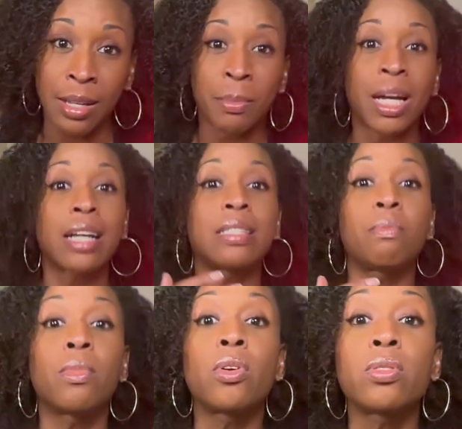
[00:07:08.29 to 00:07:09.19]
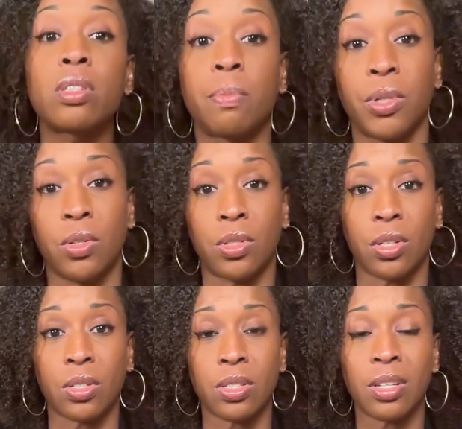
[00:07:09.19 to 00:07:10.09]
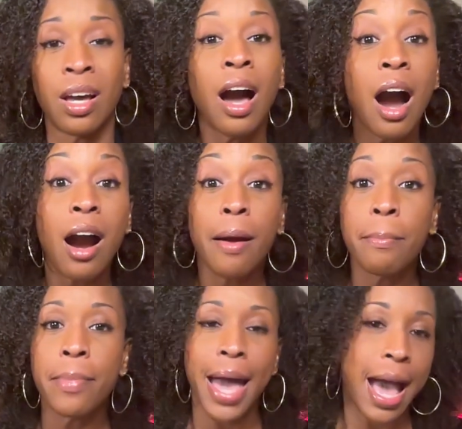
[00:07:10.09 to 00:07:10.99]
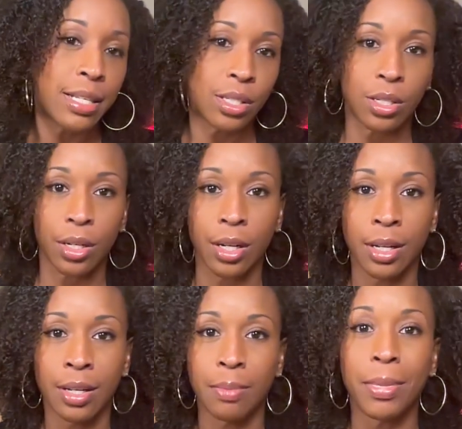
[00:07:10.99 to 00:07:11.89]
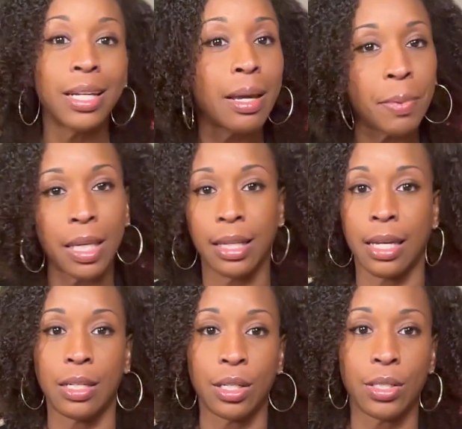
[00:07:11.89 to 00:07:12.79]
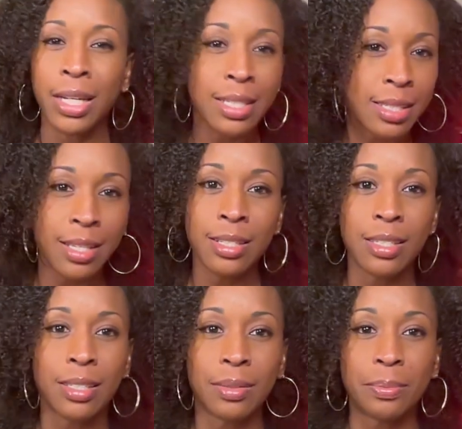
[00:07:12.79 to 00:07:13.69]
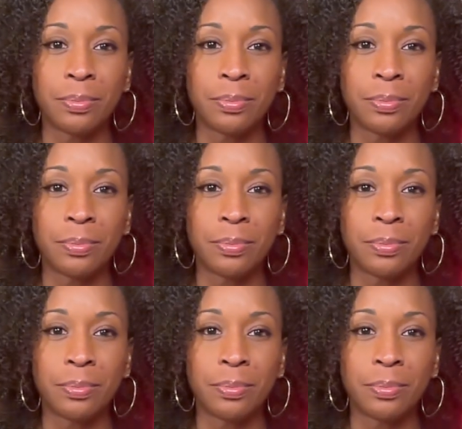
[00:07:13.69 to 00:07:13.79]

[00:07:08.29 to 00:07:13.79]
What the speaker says: because most abusers are master manipulators. Witnesses,